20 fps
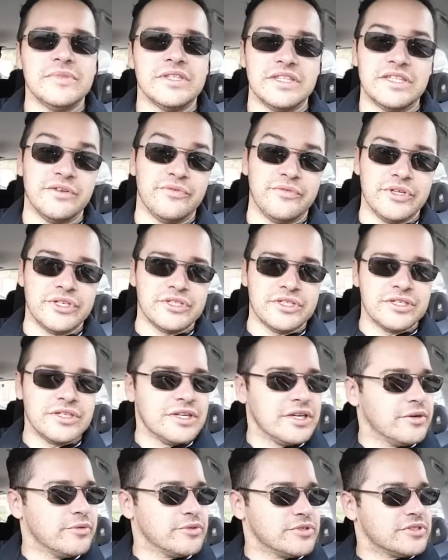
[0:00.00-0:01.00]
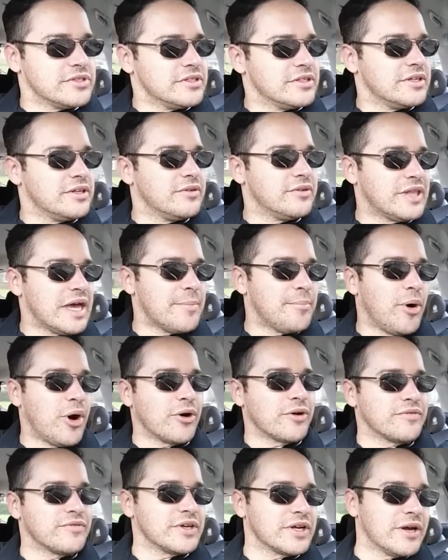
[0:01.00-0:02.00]
Division. It was that
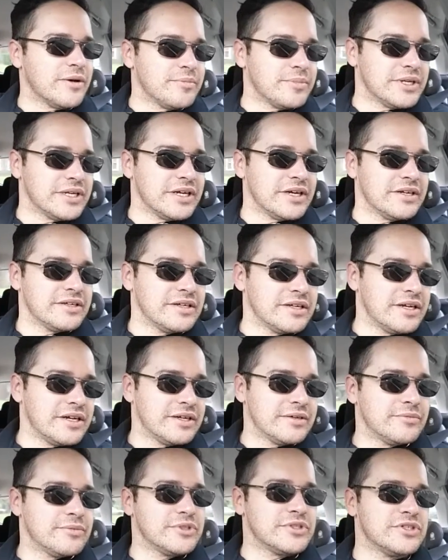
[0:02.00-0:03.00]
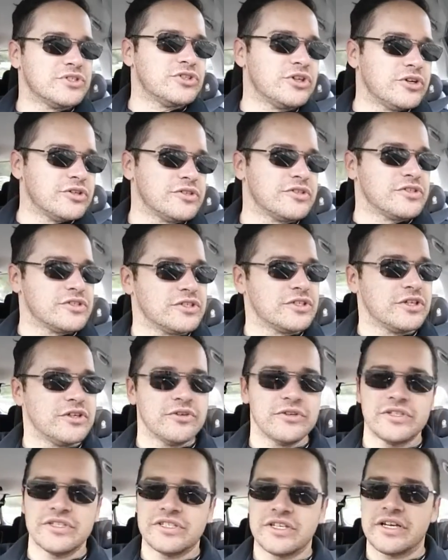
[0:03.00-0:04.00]
part of the company. I, I was in charge of the
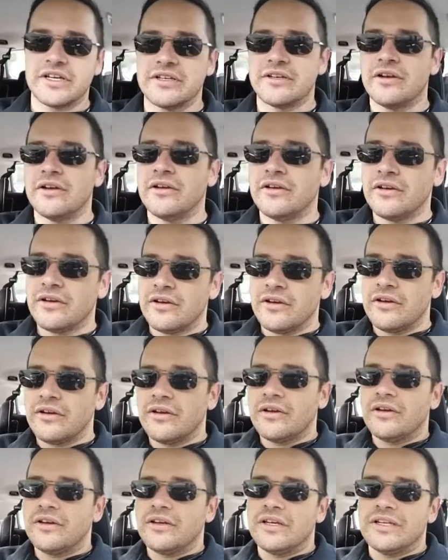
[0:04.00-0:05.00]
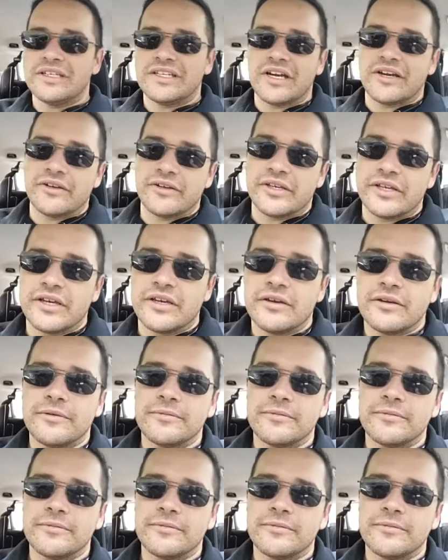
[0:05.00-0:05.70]
security side entirely.